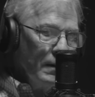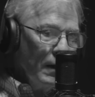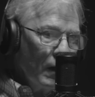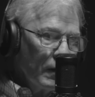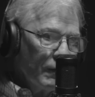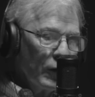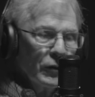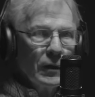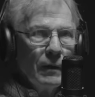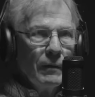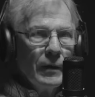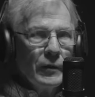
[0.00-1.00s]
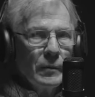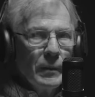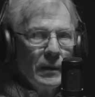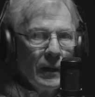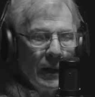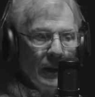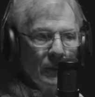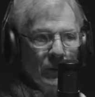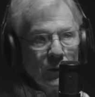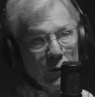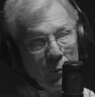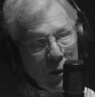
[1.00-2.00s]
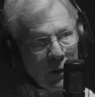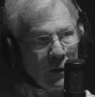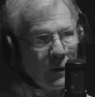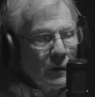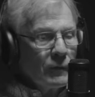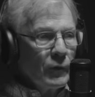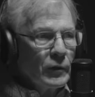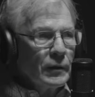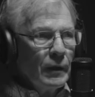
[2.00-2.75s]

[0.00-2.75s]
101st Aviation Battalion, which was part of the 101st